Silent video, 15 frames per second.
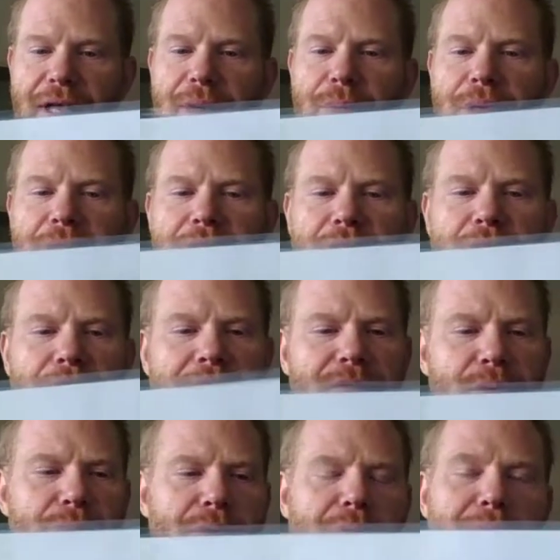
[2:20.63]
That way you don't have
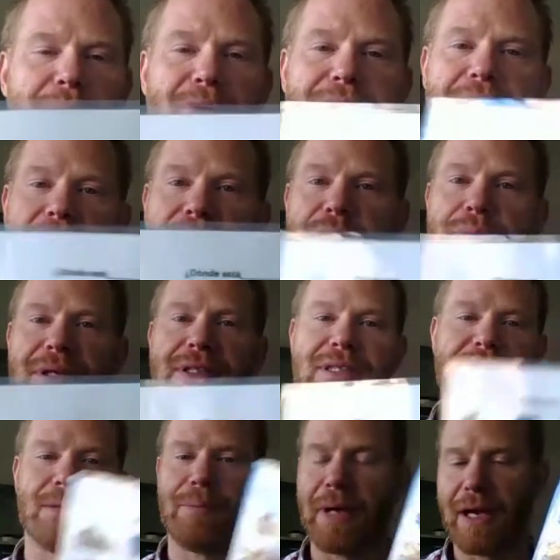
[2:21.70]
to worry about the two
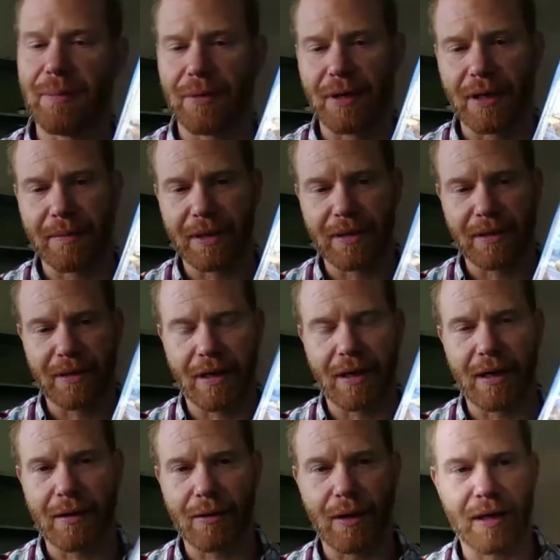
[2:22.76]
pieces of paper coming
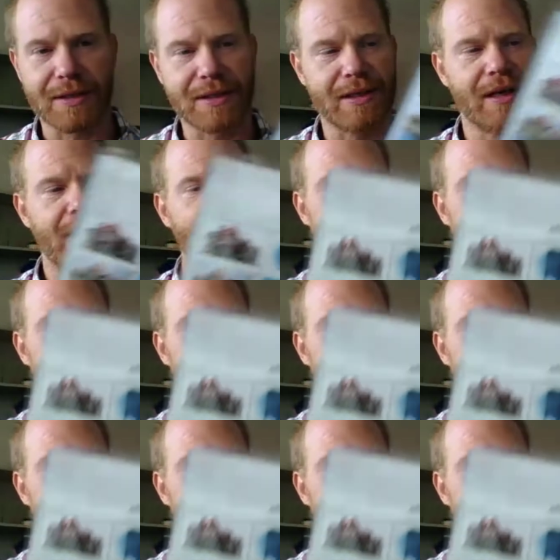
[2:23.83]
across.